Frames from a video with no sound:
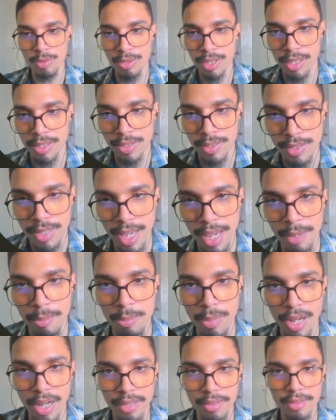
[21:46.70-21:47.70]
can say
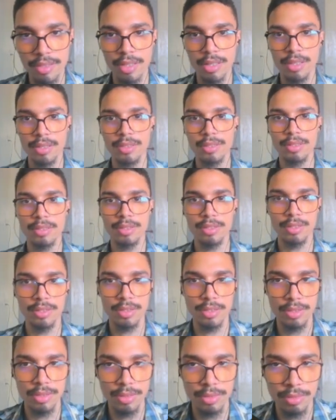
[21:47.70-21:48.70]

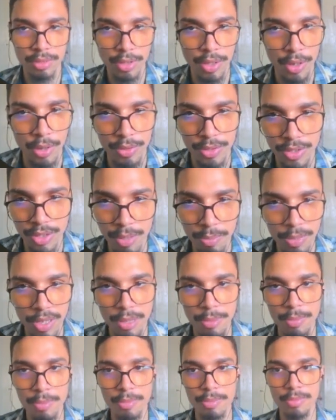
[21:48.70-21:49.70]
Python's,
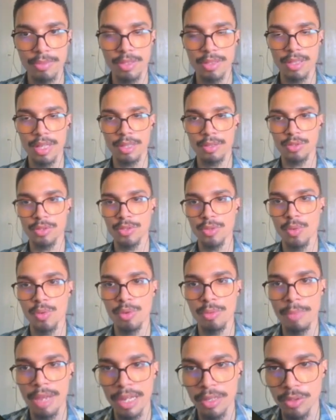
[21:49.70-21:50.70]
snippet underscore
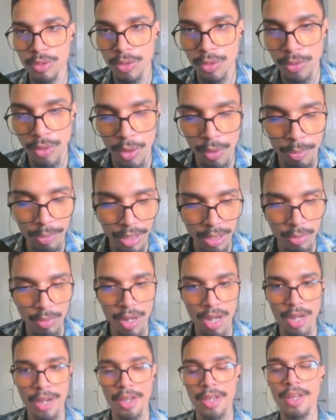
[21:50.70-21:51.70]

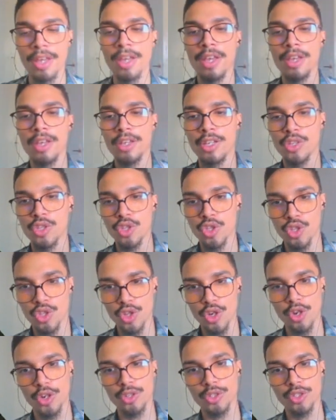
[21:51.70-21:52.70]
manager.py
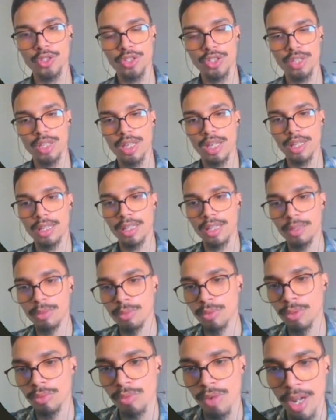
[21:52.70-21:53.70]
search, and then
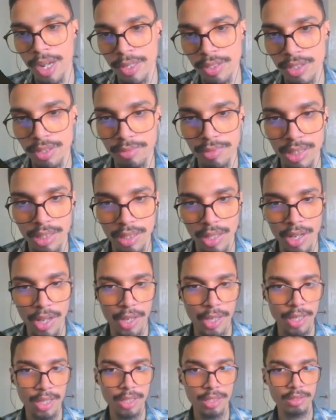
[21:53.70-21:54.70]
we'll write something
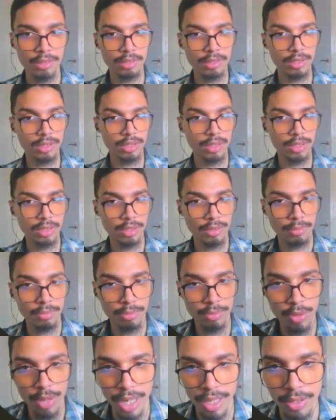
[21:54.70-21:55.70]

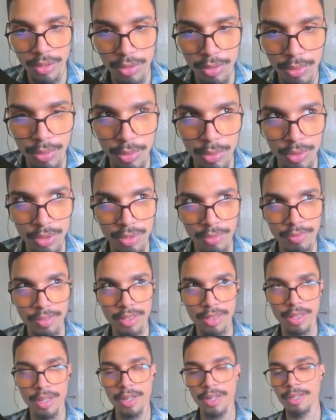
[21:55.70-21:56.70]
like print or something
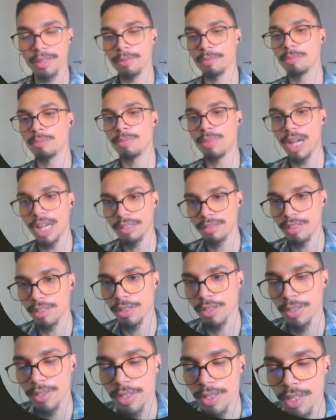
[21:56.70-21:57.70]
like
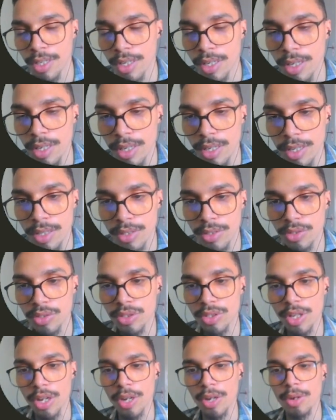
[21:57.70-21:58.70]
Python.
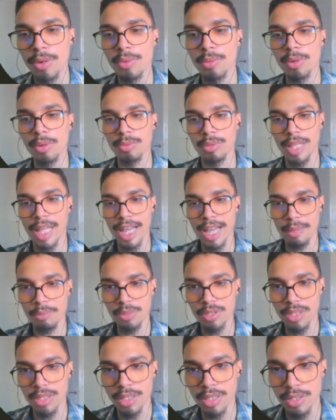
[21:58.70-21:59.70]
So what will
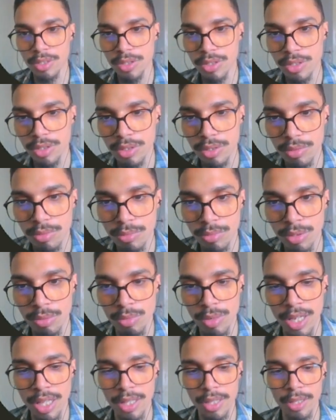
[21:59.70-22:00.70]
happen is we
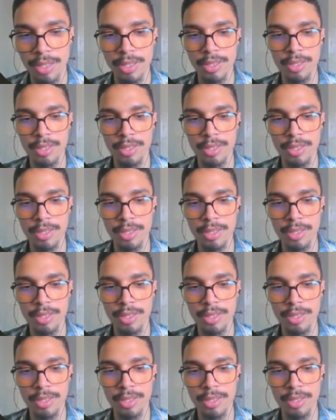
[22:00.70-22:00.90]
will